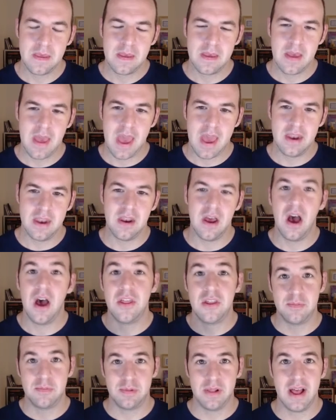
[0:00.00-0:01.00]
and
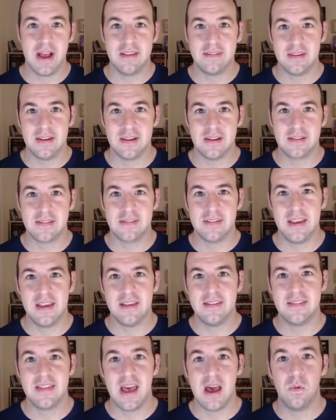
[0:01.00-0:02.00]
other plastics
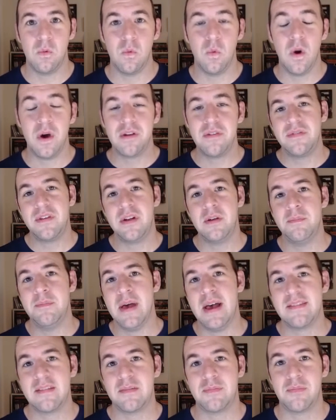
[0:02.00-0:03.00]
is that one of their
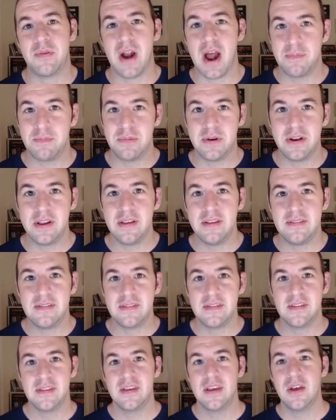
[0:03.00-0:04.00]
best
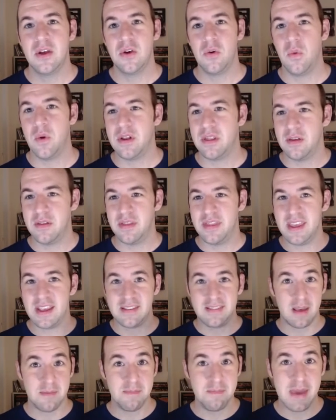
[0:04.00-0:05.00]
properties, one of the
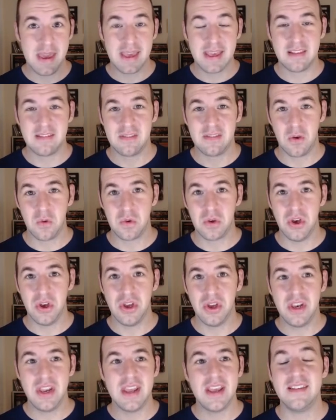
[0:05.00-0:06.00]
things that make it so
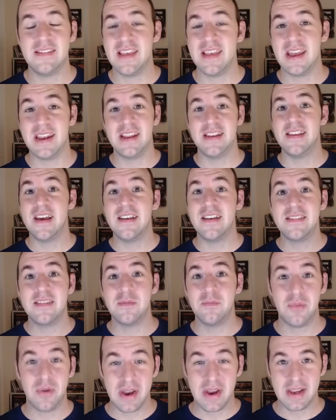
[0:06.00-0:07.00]
good, is that it
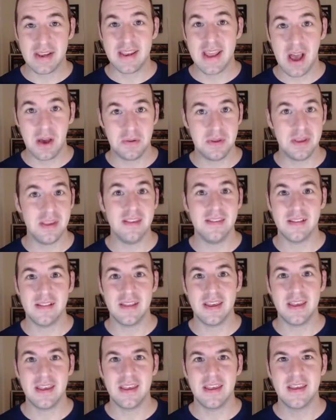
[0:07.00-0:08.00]
doesn't break down
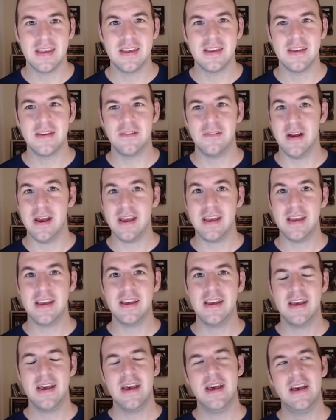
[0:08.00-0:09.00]
easily, right?
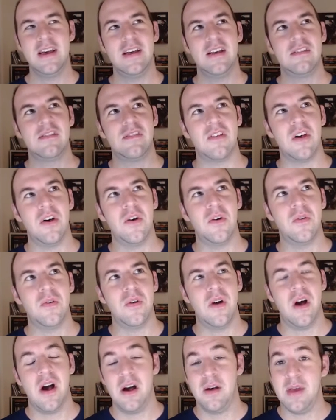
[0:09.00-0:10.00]

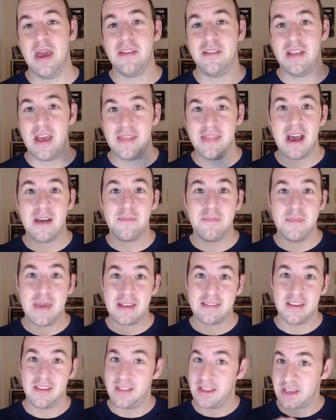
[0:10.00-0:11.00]
So, and that
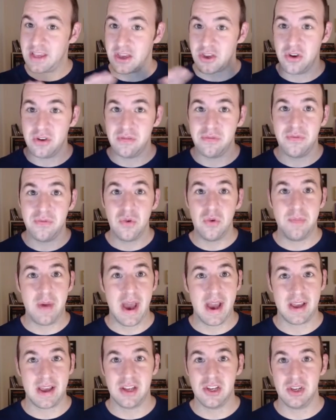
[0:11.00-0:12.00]
makes it like a good food
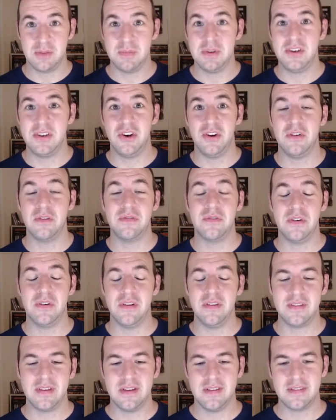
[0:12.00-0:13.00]
packaging material, for
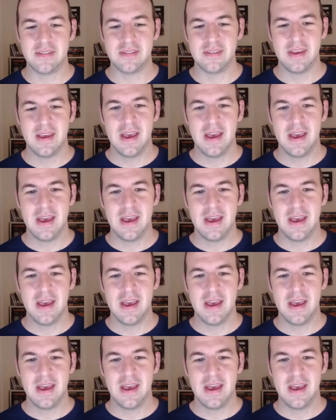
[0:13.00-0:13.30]
instance.